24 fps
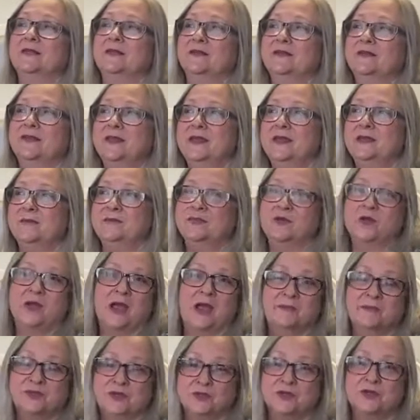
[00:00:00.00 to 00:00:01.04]
then
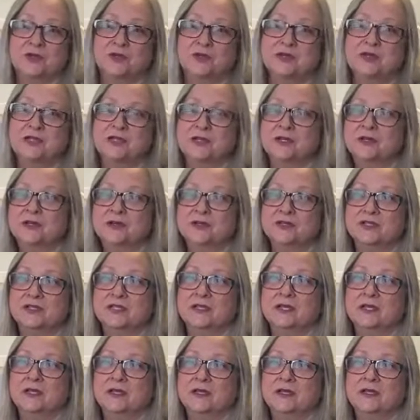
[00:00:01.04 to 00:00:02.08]
perhaps returning to
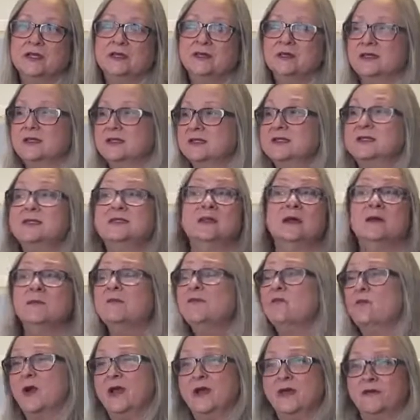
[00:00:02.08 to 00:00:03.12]
nursing in some
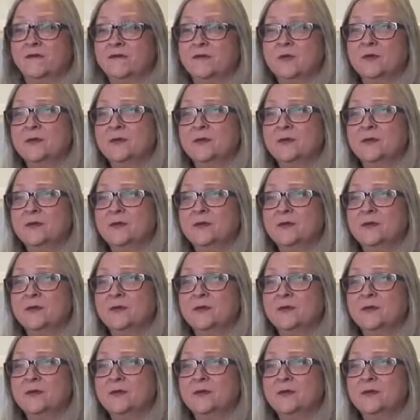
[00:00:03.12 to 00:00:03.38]
way or form.